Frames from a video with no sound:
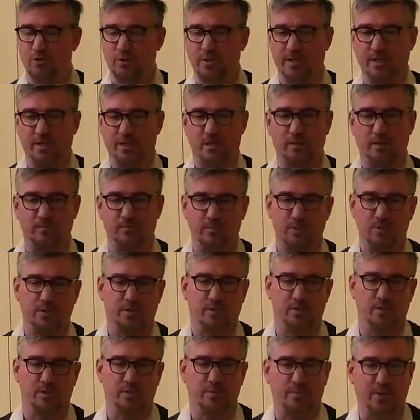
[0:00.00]
He comes
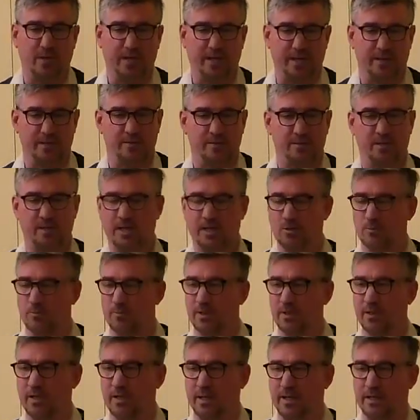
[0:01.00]
to Tibet to help the
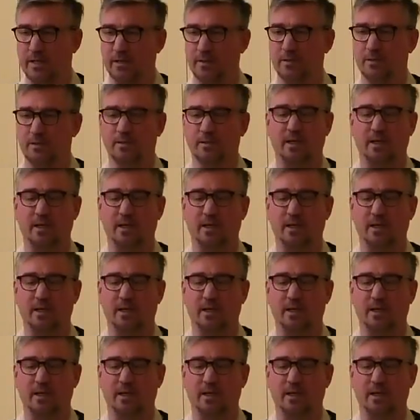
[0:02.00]
king,